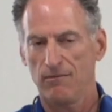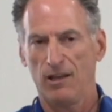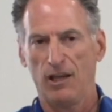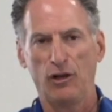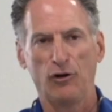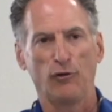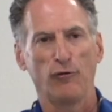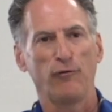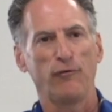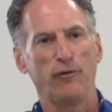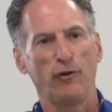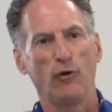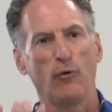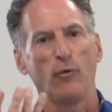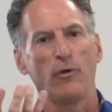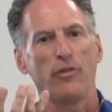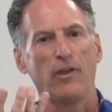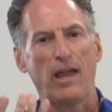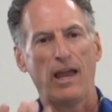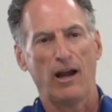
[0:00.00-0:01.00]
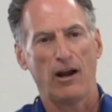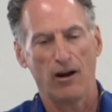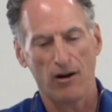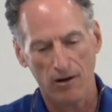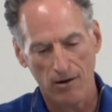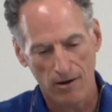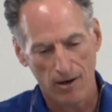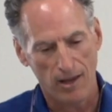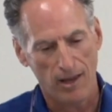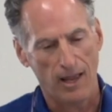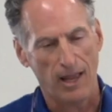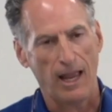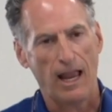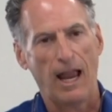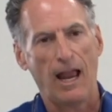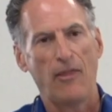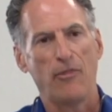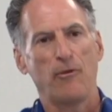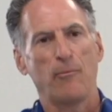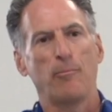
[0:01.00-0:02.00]
it'll fill with air
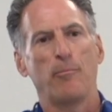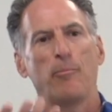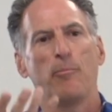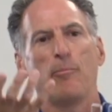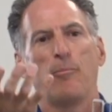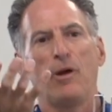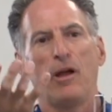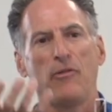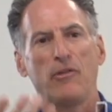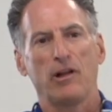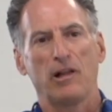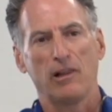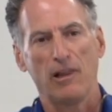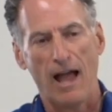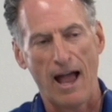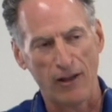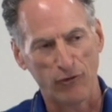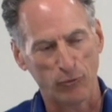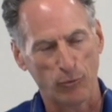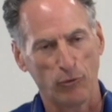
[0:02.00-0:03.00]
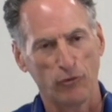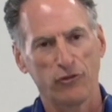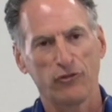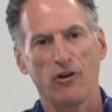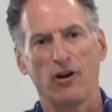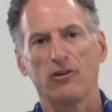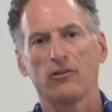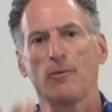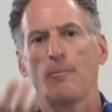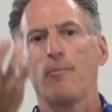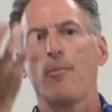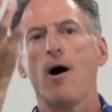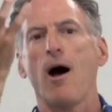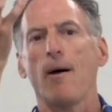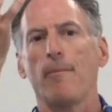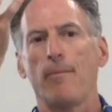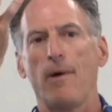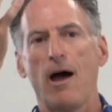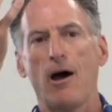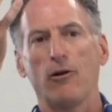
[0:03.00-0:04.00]
and the glass will start to
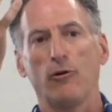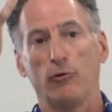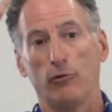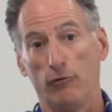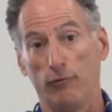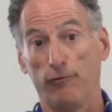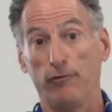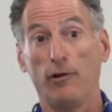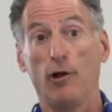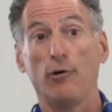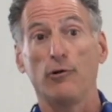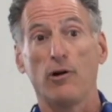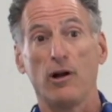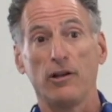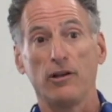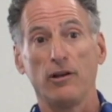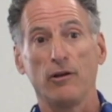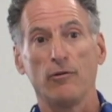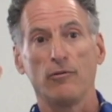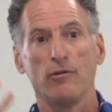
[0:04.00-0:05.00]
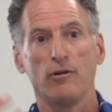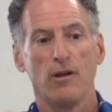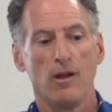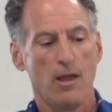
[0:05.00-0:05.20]
pop out. It'll float on you.